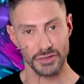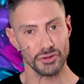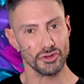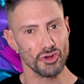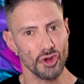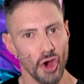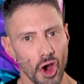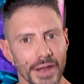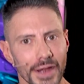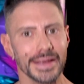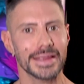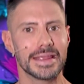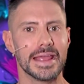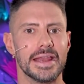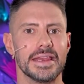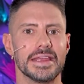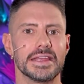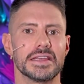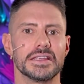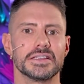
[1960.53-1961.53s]
not
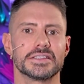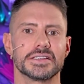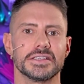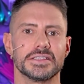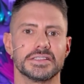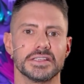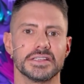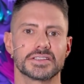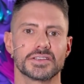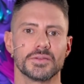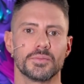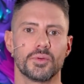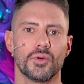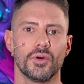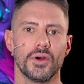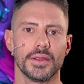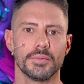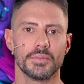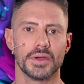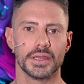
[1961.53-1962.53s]
getting into
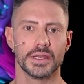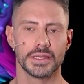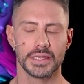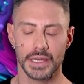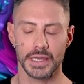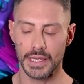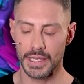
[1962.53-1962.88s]
disappointment.